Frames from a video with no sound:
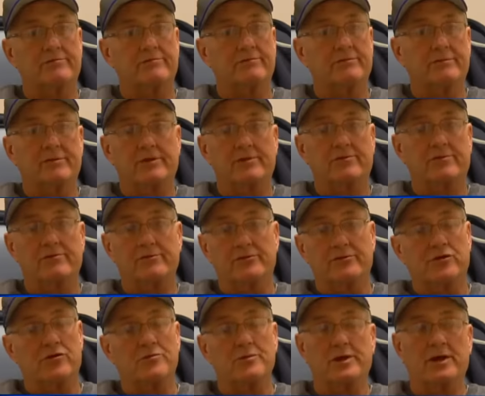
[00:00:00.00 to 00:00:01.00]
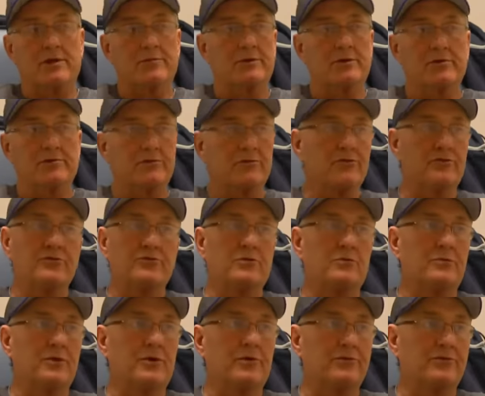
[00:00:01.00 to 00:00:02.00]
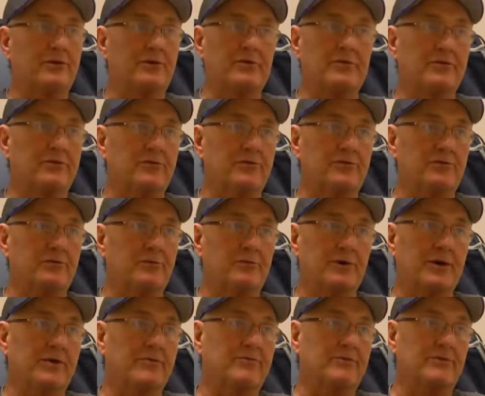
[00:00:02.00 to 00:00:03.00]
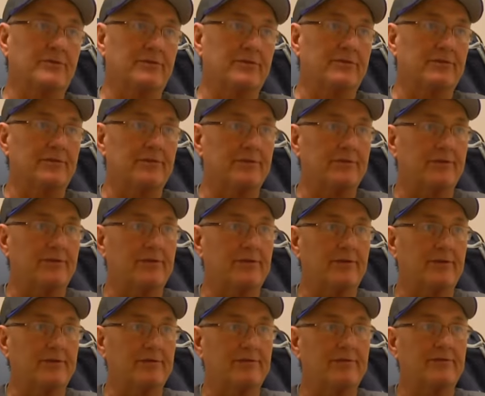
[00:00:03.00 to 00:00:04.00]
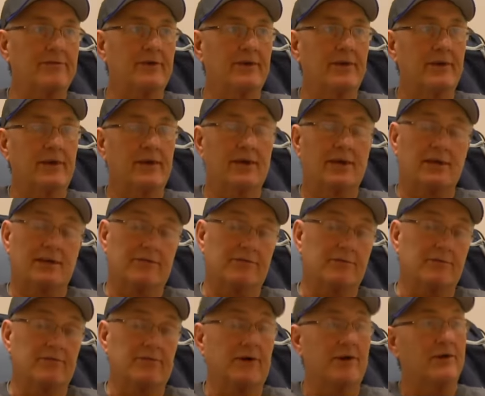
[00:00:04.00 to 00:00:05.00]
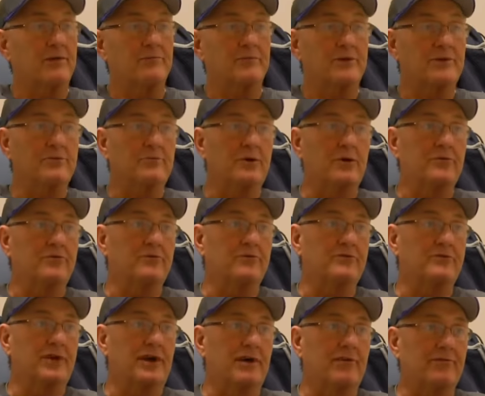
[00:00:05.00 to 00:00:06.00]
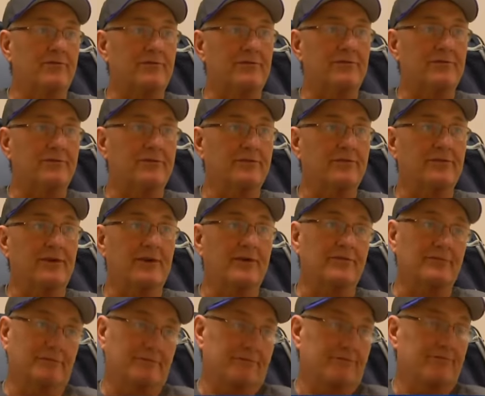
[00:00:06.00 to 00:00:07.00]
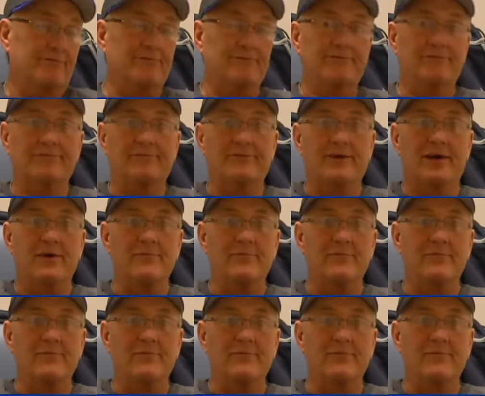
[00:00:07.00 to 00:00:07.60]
He's even told me that I'm an unusual person, unusual patient, and, you know, so if I could be your poster child for success, sign